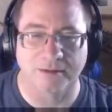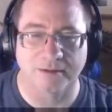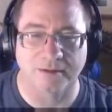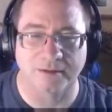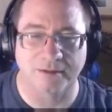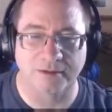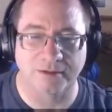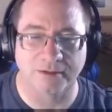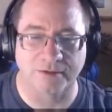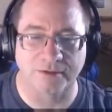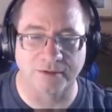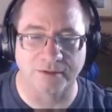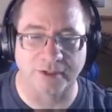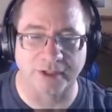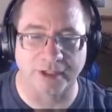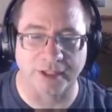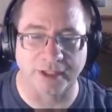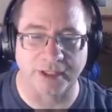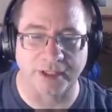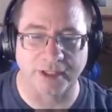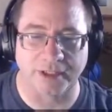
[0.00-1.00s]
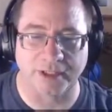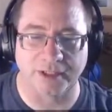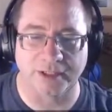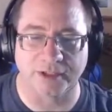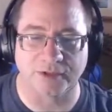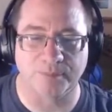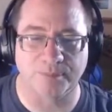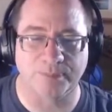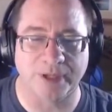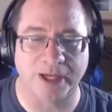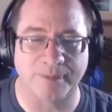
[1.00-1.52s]
All right, and
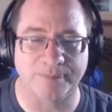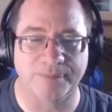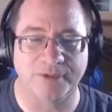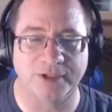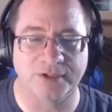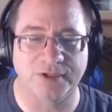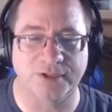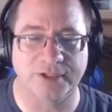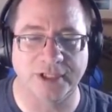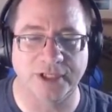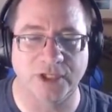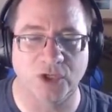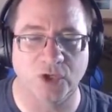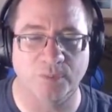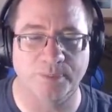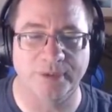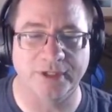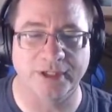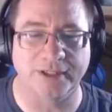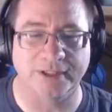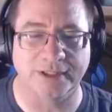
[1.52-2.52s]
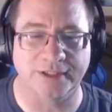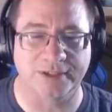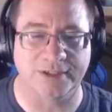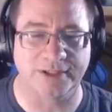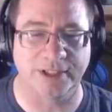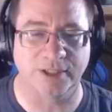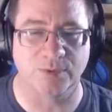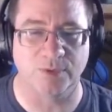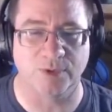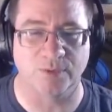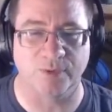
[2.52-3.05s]
let's pop this thing open and let's
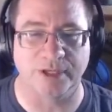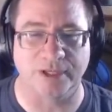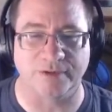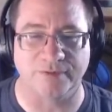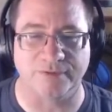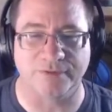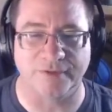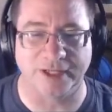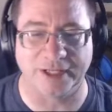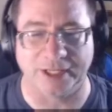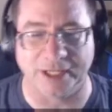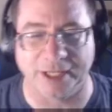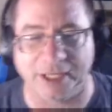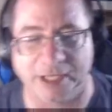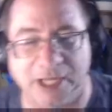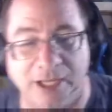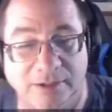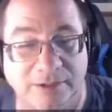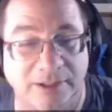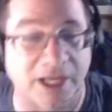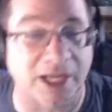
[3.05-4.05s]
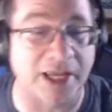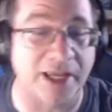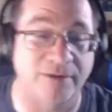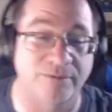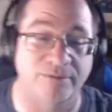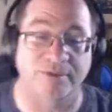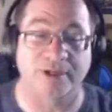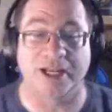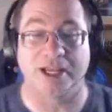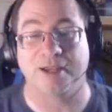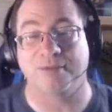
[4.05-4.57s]
see what we can find. I, I,
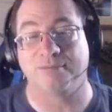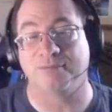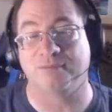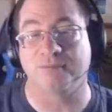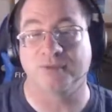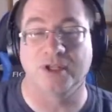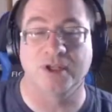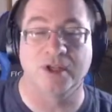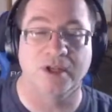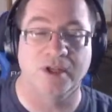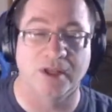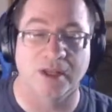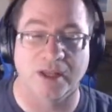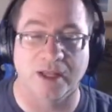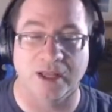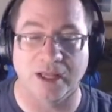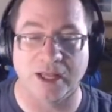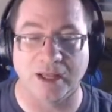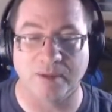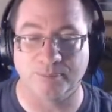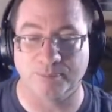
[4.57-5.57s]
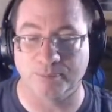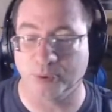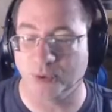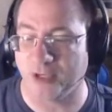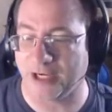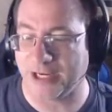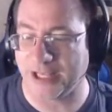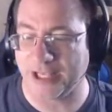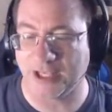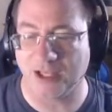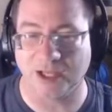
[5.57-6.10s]
I'm
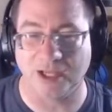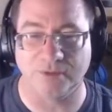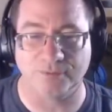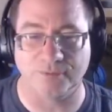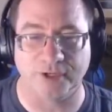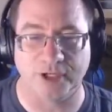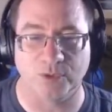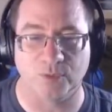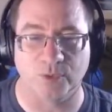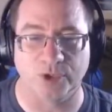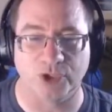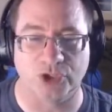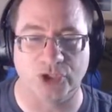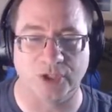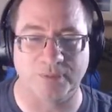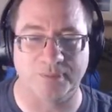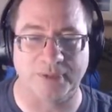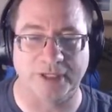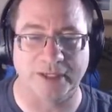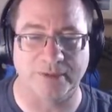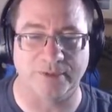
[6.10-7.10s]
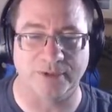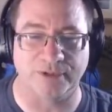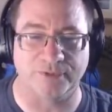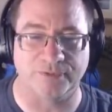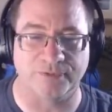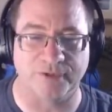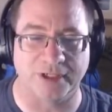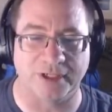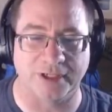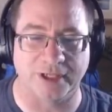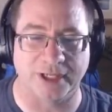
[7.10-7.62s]
pretty confident we should be able to
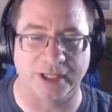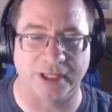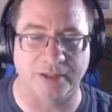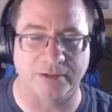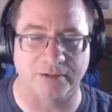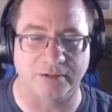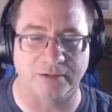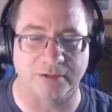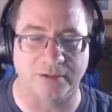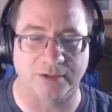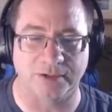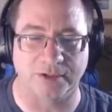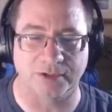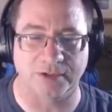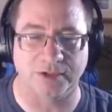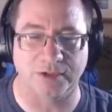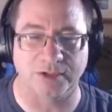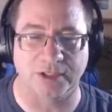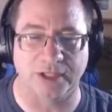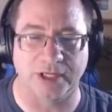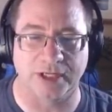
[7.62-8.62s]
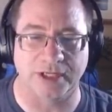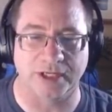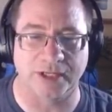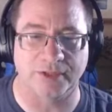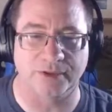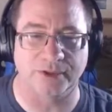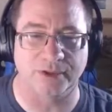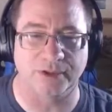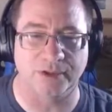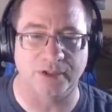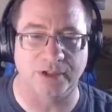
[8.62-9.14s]
find
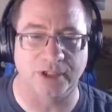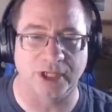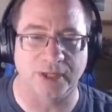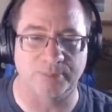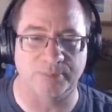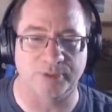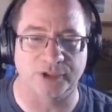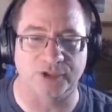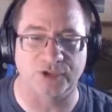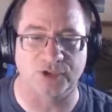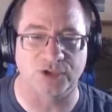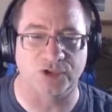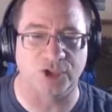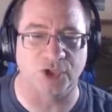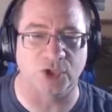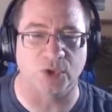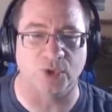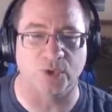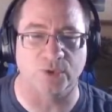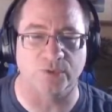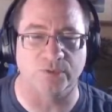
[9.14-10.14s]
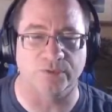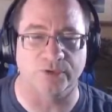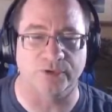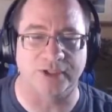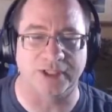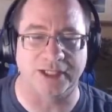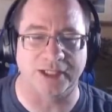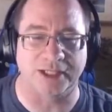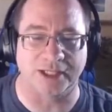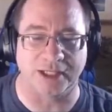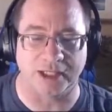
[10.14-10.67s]
another couple of stoves
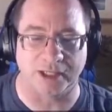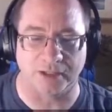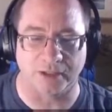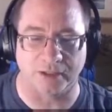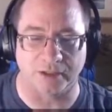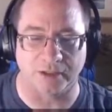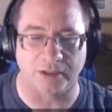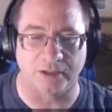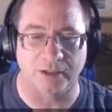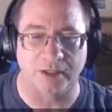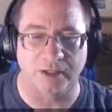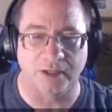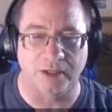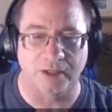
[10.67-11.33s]
in here.